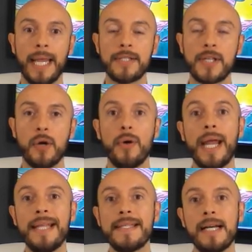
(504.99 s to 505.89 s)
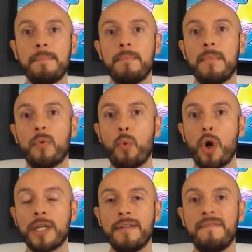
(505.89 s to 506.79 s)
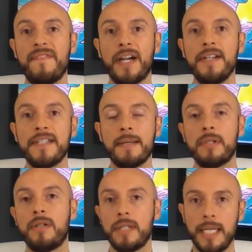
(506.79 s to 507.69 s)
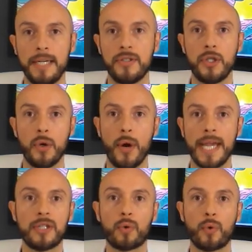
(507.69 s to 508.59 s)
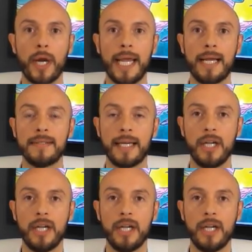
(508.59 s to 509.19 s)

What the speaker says: And so it ends up working very similarly to a grant.